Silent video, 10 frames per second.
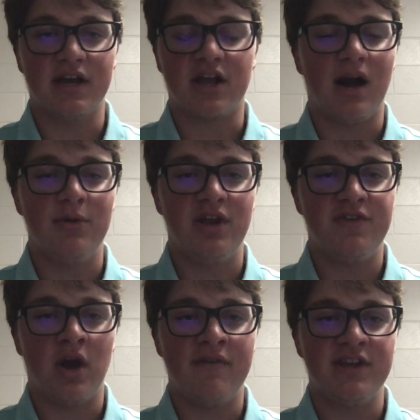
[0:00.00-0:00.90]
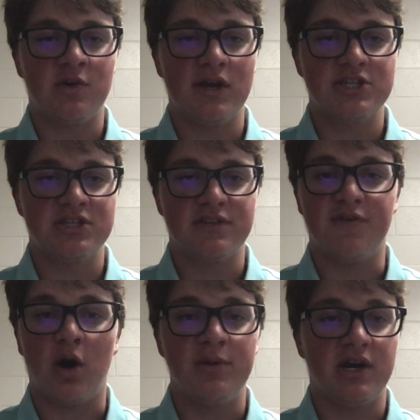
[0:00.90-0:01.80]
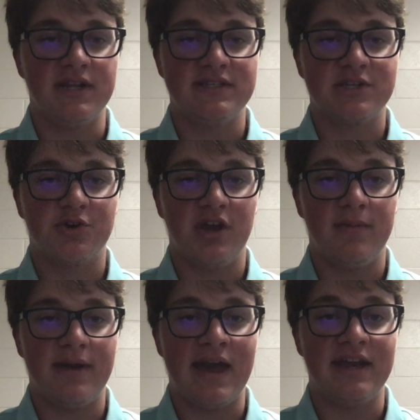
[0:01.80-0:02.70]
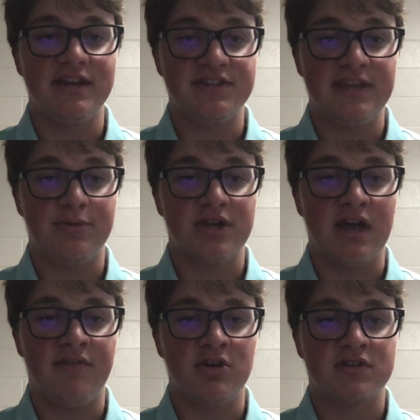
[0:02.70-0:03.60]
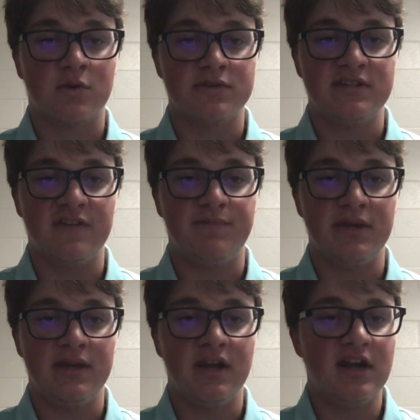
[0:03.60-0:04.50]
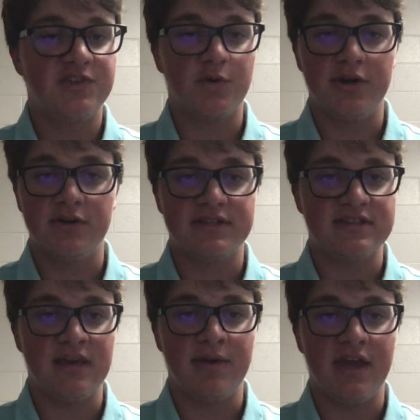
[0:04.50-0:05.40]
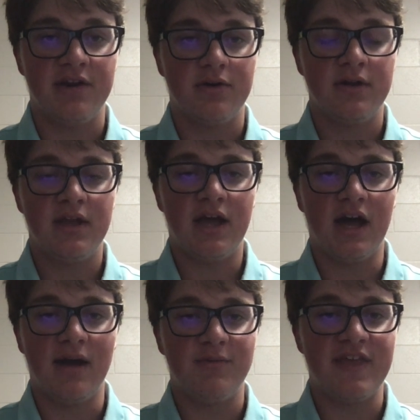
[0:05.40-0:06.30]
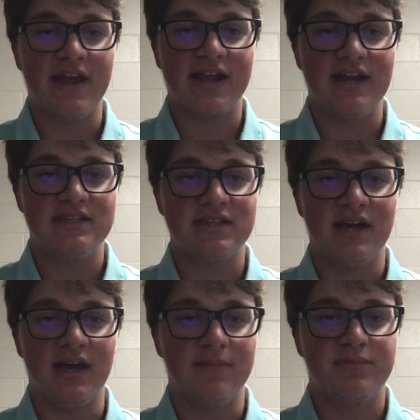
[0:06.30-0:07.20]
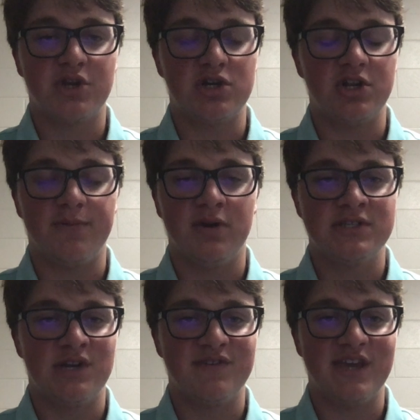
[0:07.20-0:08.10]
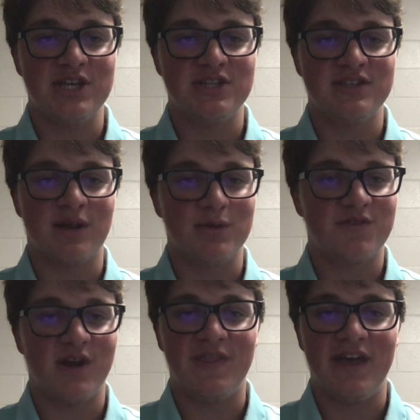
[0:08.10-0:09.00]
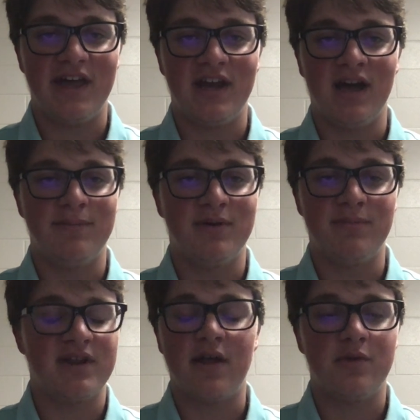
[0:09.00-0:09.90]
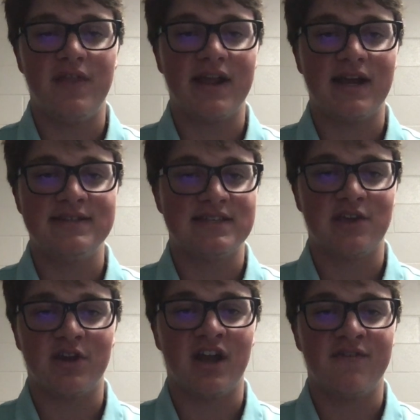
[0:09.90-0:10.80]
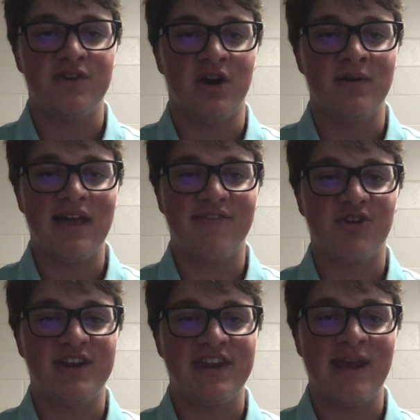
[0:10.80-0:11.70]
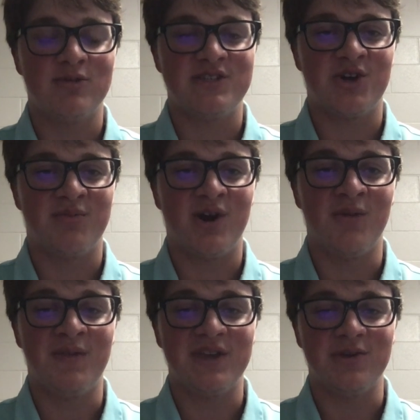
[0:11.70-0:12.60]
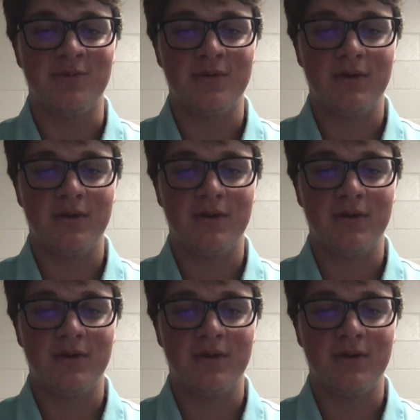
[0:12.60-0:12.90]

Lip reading: comment if y'all have any questions. Follow me on Instagram at deeperdive_CFB. Twitter is the same handle. With that, guys, turn on your post notifications. Almost forgot that. But other than that, guys, that's all I got for y'all. Have a great day, and we'll see y'all tomorrow. Thank you.